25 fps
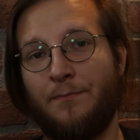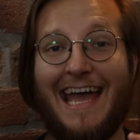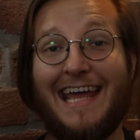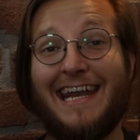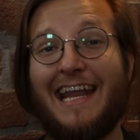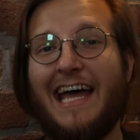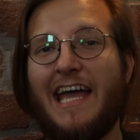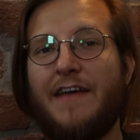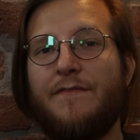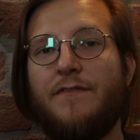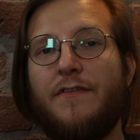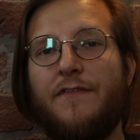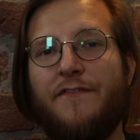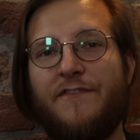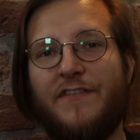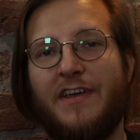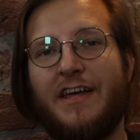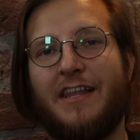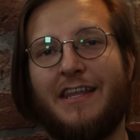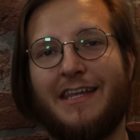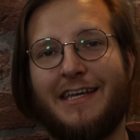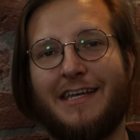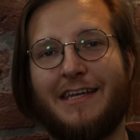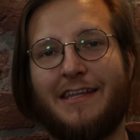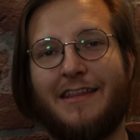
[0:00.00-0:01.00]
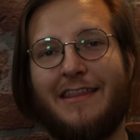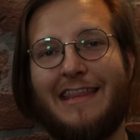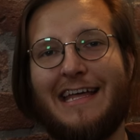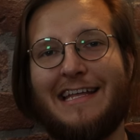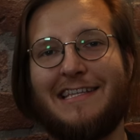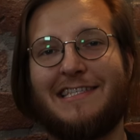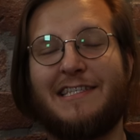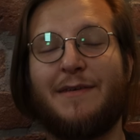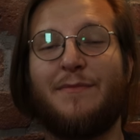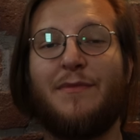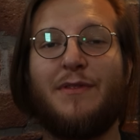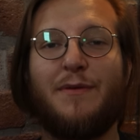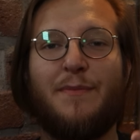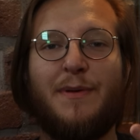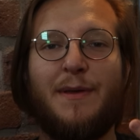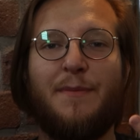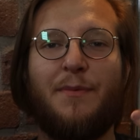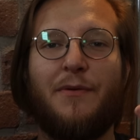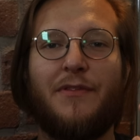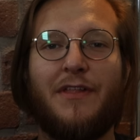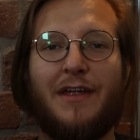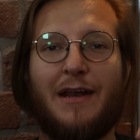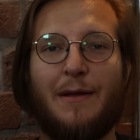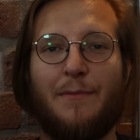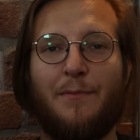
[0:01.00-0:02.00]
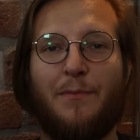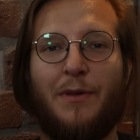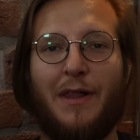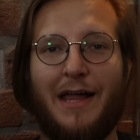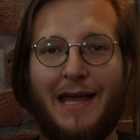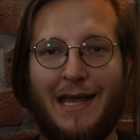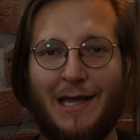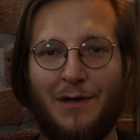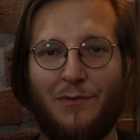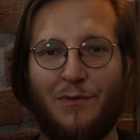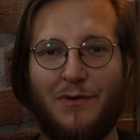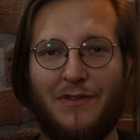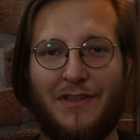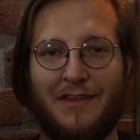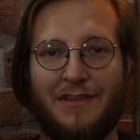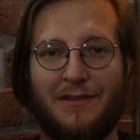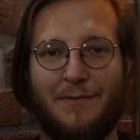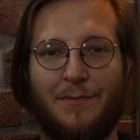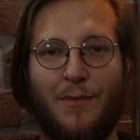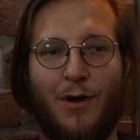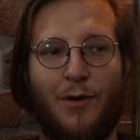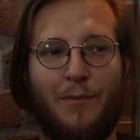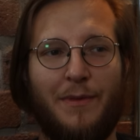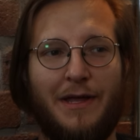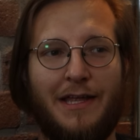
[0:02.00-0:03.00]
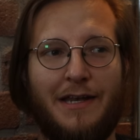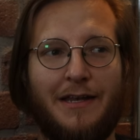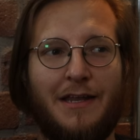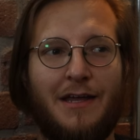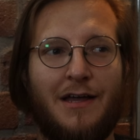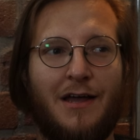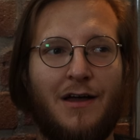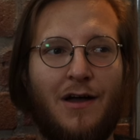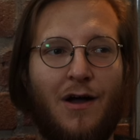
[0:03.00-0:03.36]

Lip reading: And I have a feeling that some of the people that I'm playing with at the moment